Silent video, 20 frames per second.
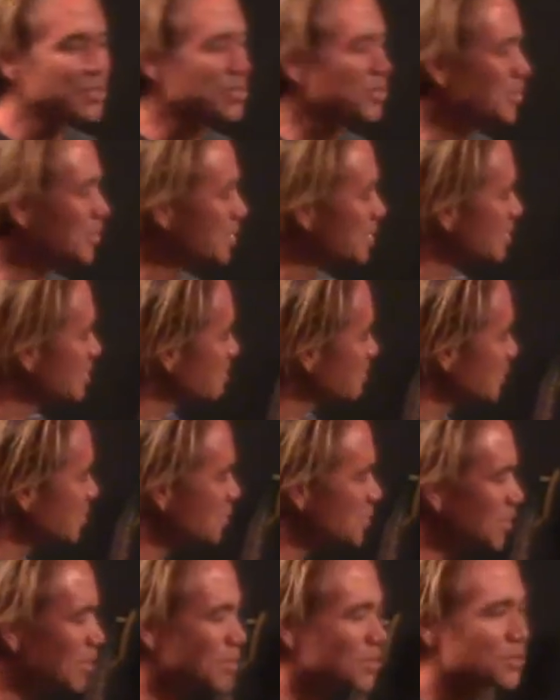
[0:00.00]
good as the
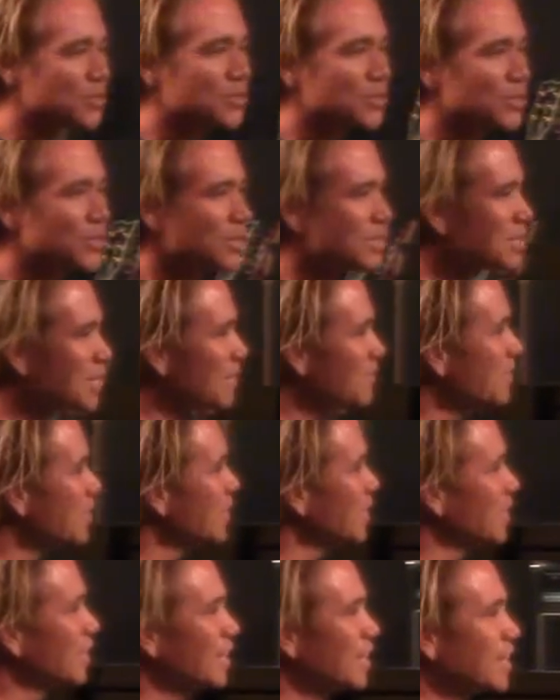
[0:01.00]
music is, as good as
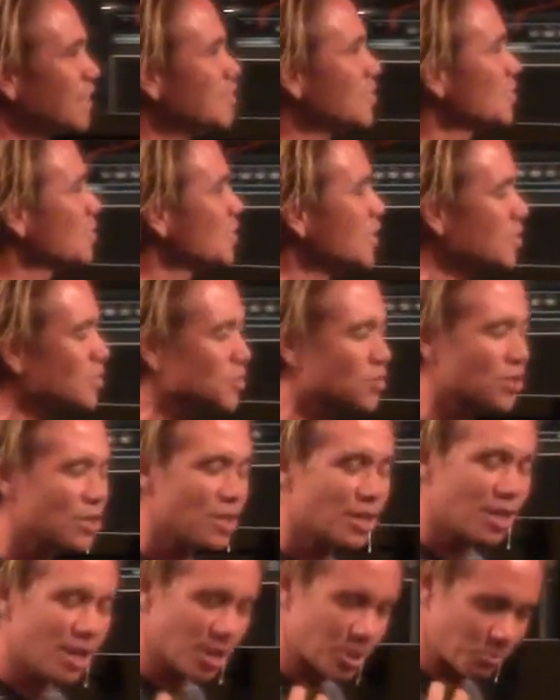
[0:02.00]
everything is, as, as,
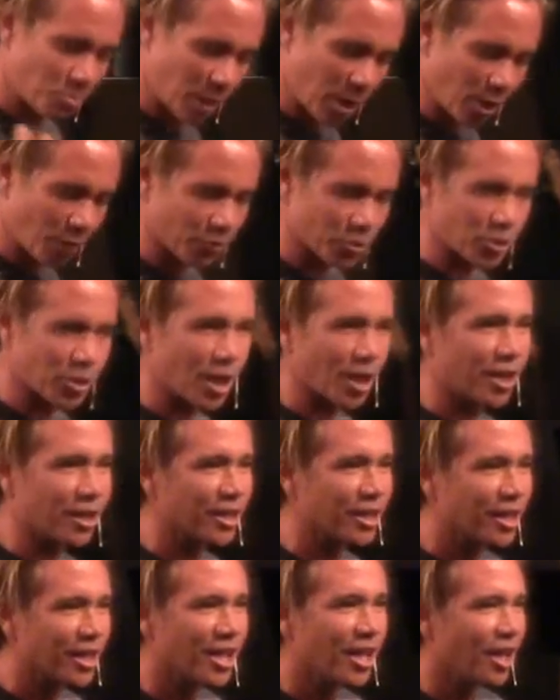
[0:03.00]
as powerful as
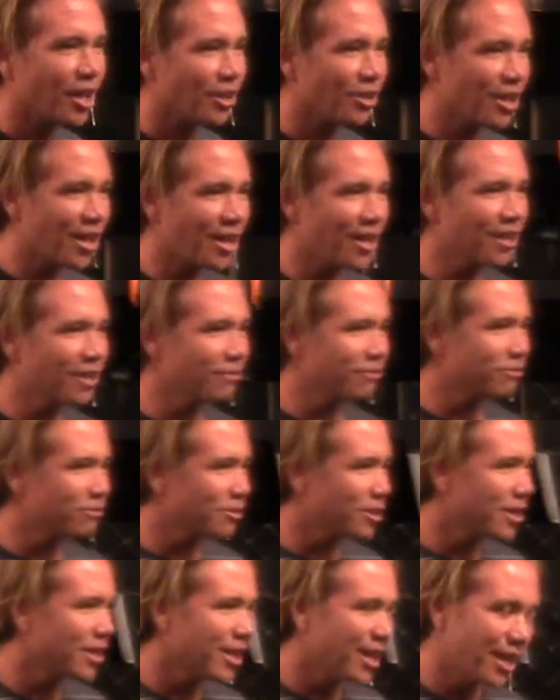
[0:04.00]
God, a lot
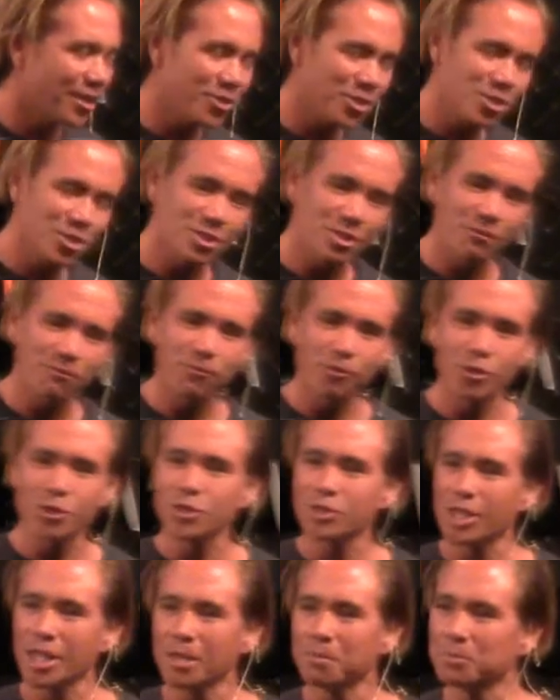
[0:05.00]
of, and this is the first
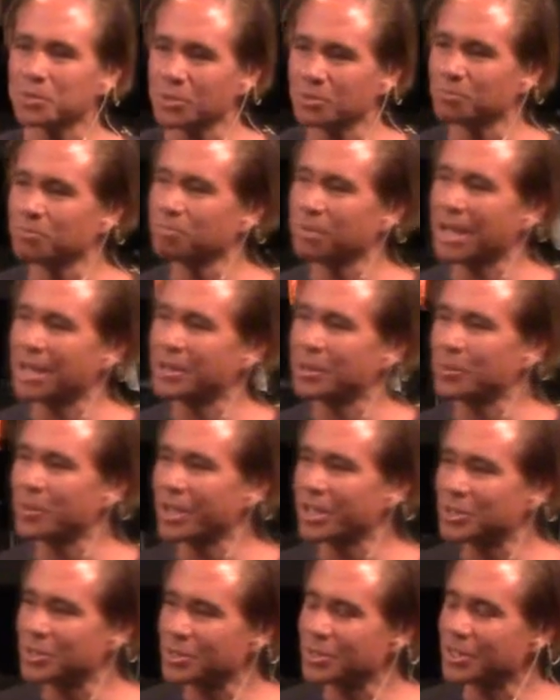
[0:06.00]
step, by the
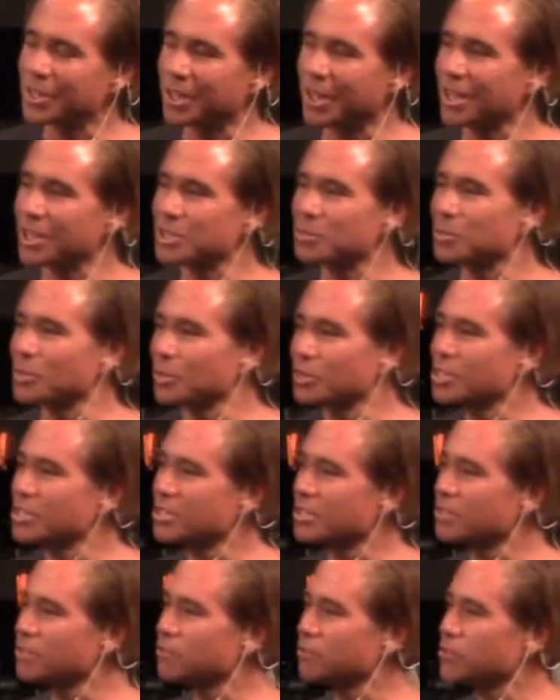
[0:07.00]
way, to the gospel. This
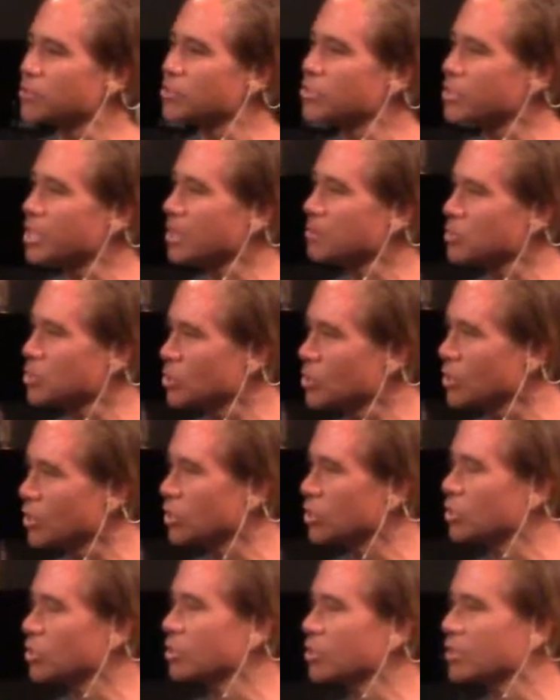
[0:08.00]
is the first step to a
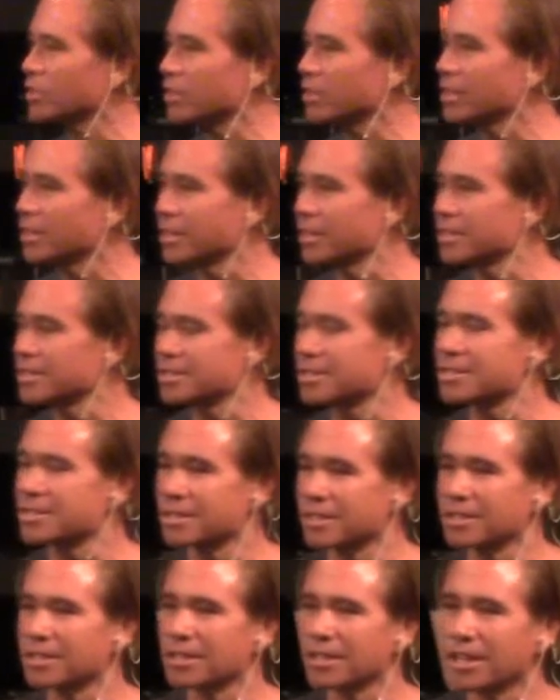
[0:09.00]
cure to
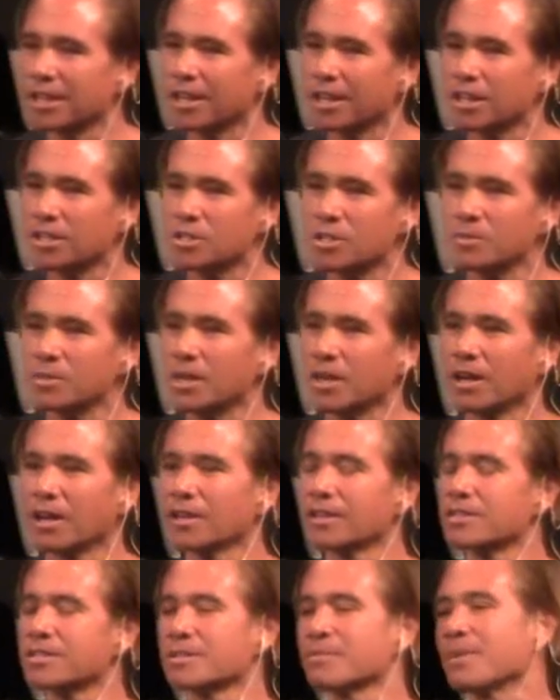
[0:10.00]
sin, is to be
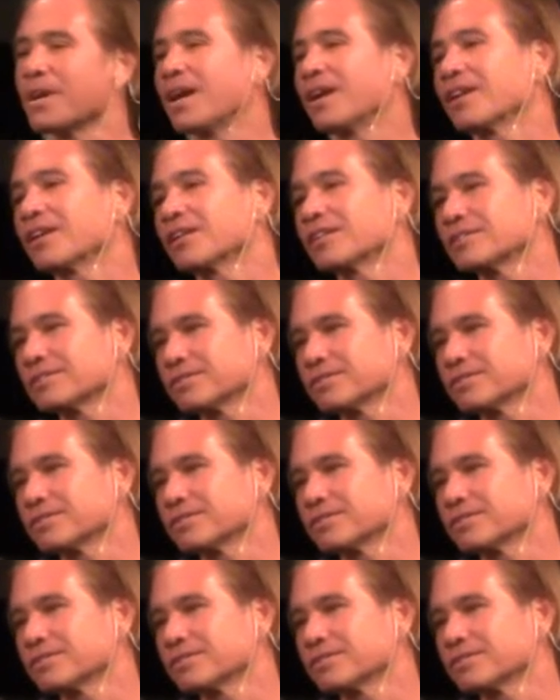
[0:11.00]
honest about it.